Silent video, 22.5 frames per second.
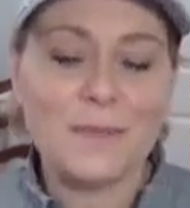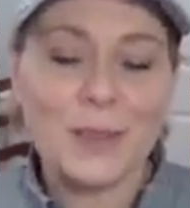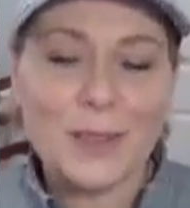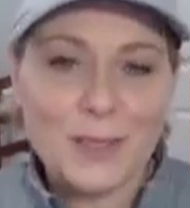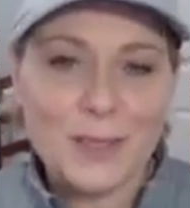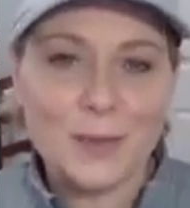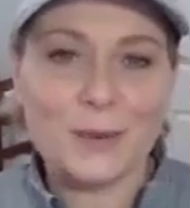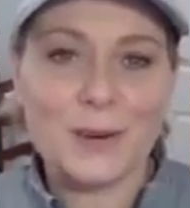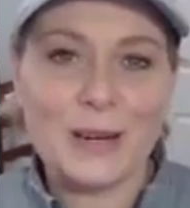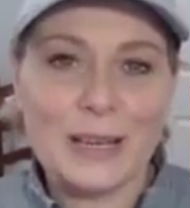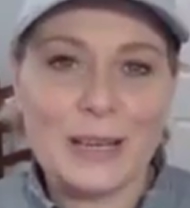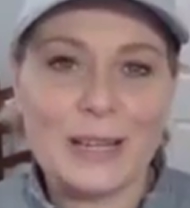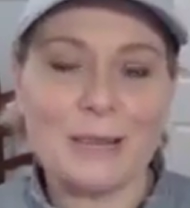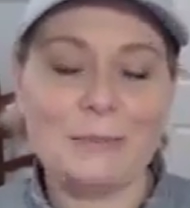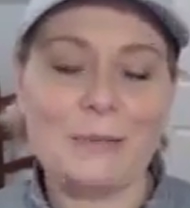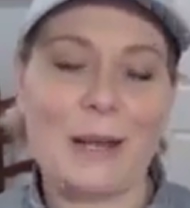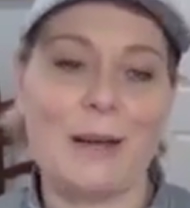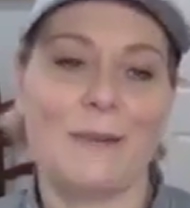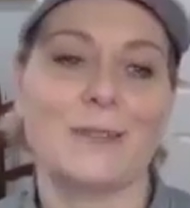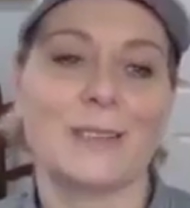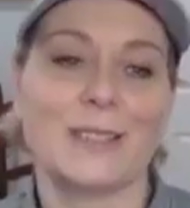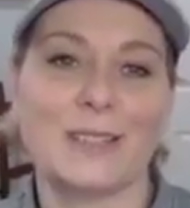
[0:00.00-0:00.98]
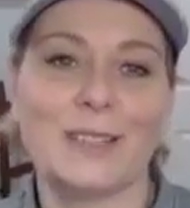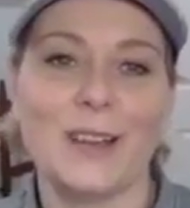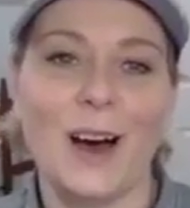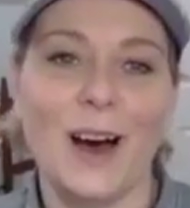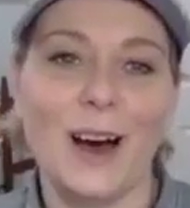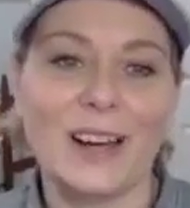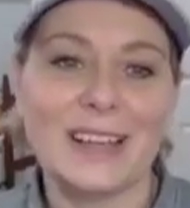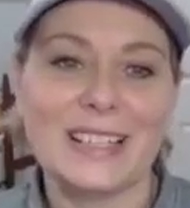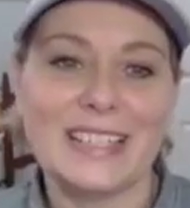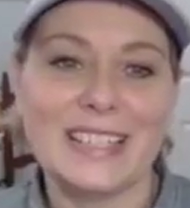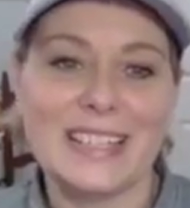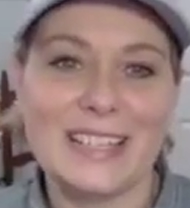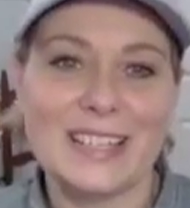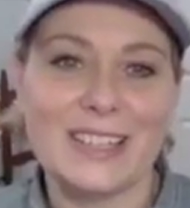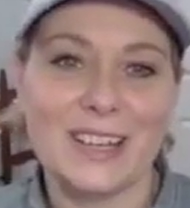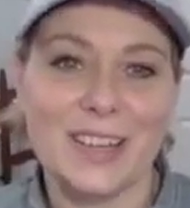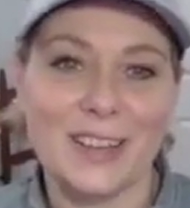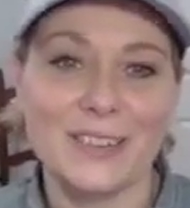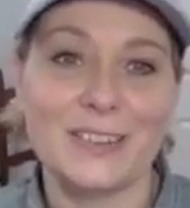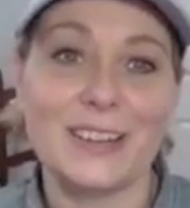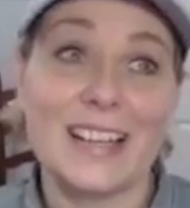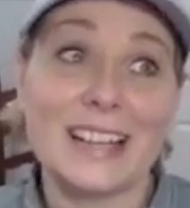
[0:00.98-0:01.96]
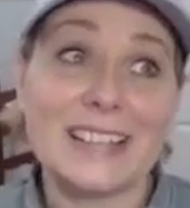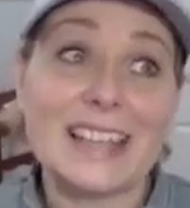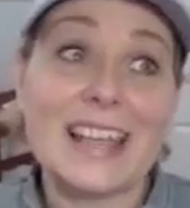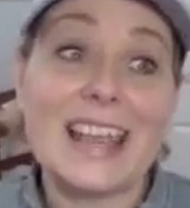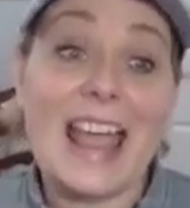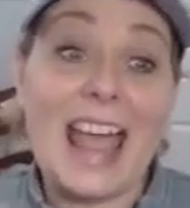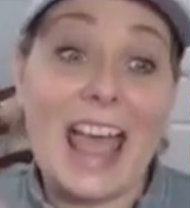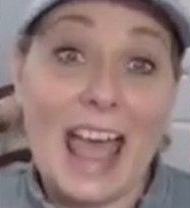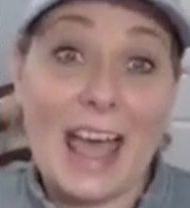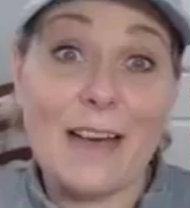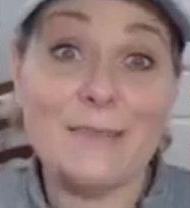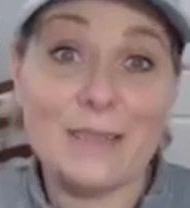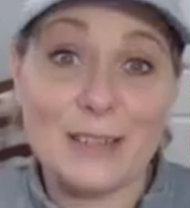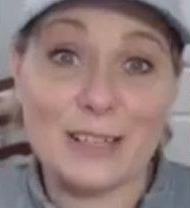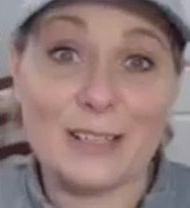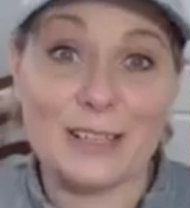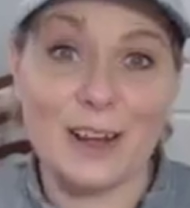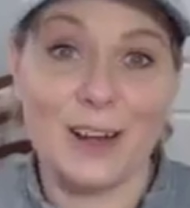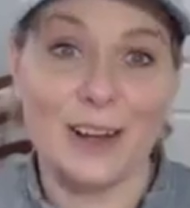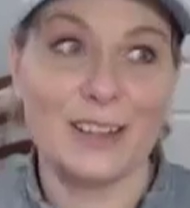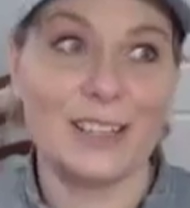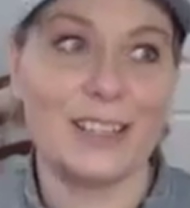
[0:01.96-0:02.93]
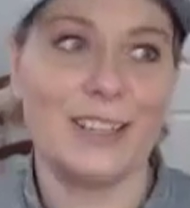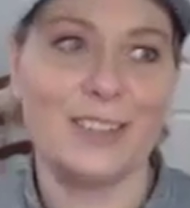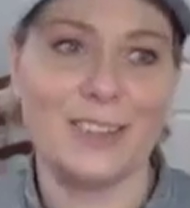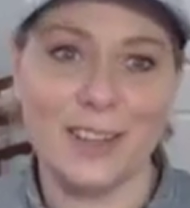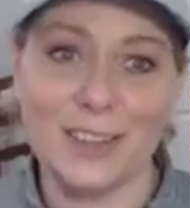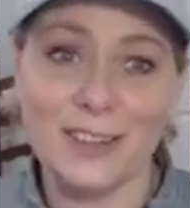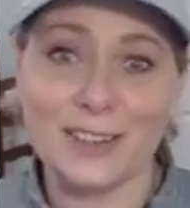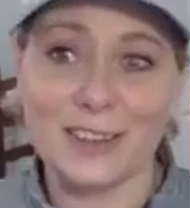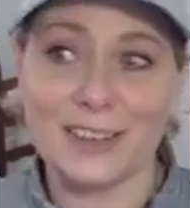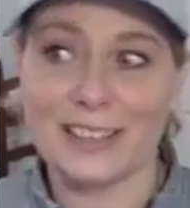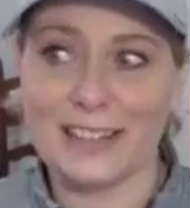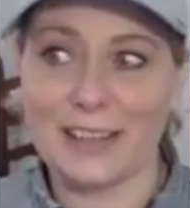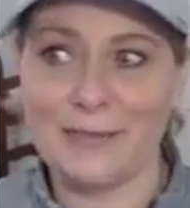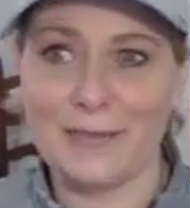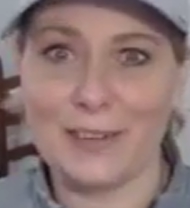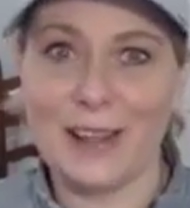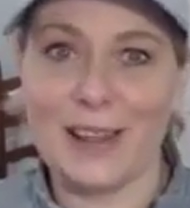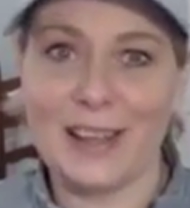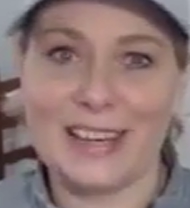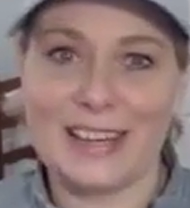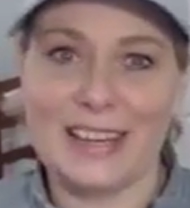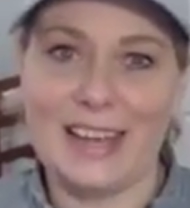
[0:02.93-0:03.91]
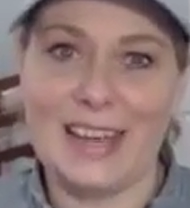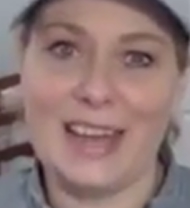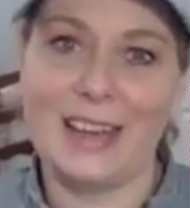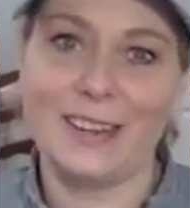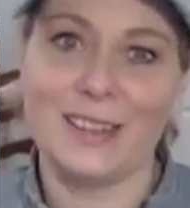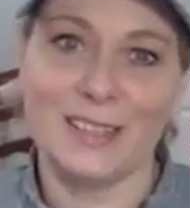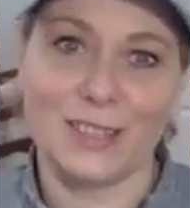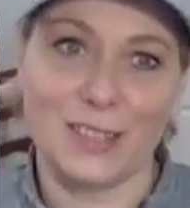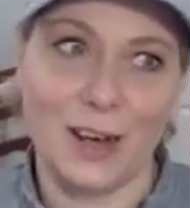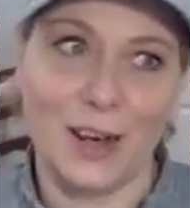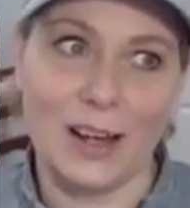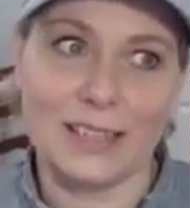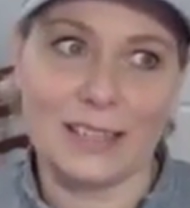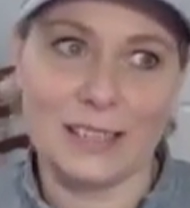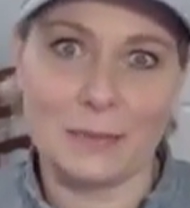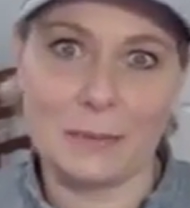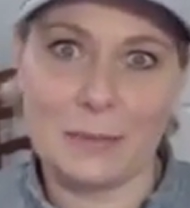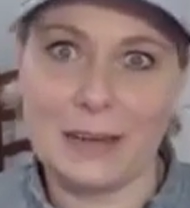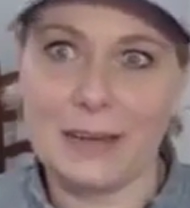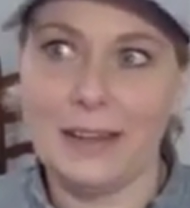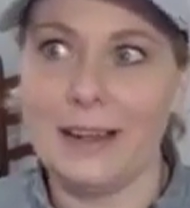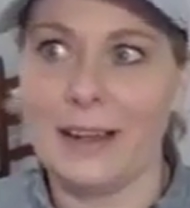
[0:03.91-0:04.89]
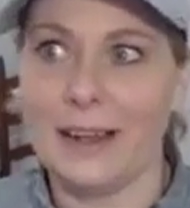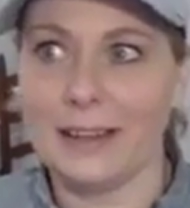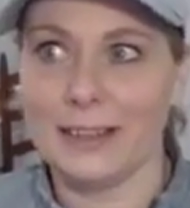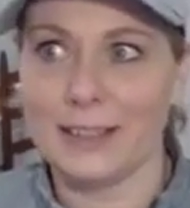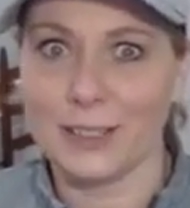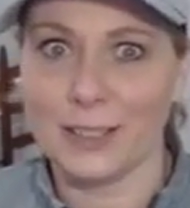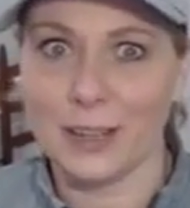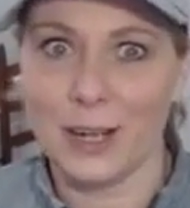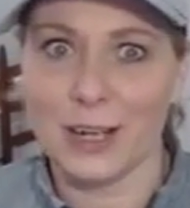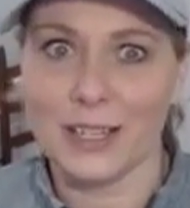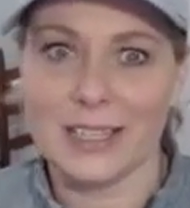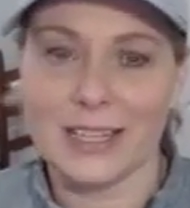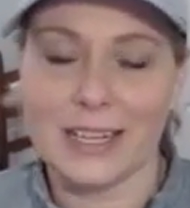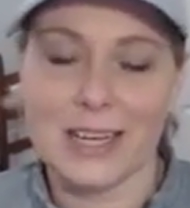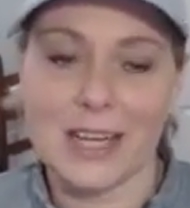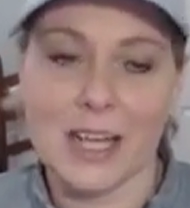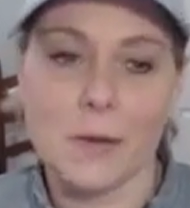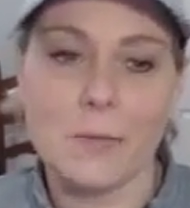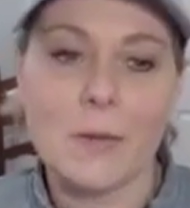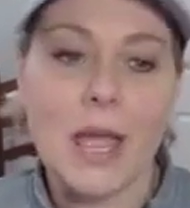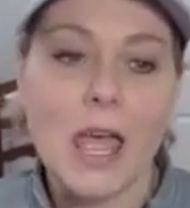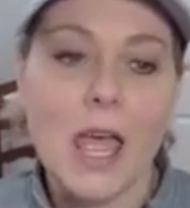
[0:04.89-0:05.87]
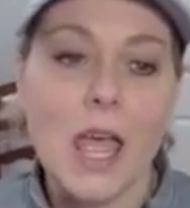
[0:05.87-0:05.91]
So we ended up having to talk to each other. And I say having to talk to each other because I felt like he had to talk to me. I had to talk to him